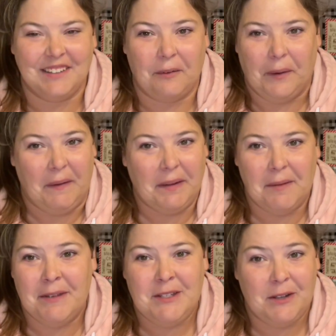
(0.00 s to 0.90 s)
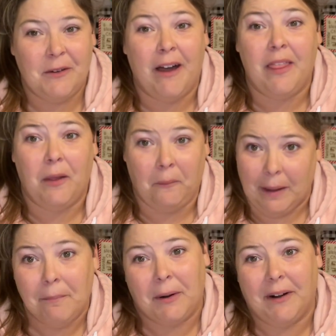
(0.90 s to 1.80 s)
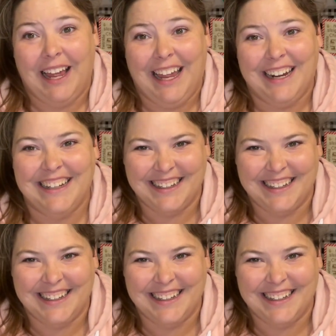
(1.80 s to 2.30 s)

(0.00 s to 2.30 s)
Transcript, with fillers: welcome to the whip parade.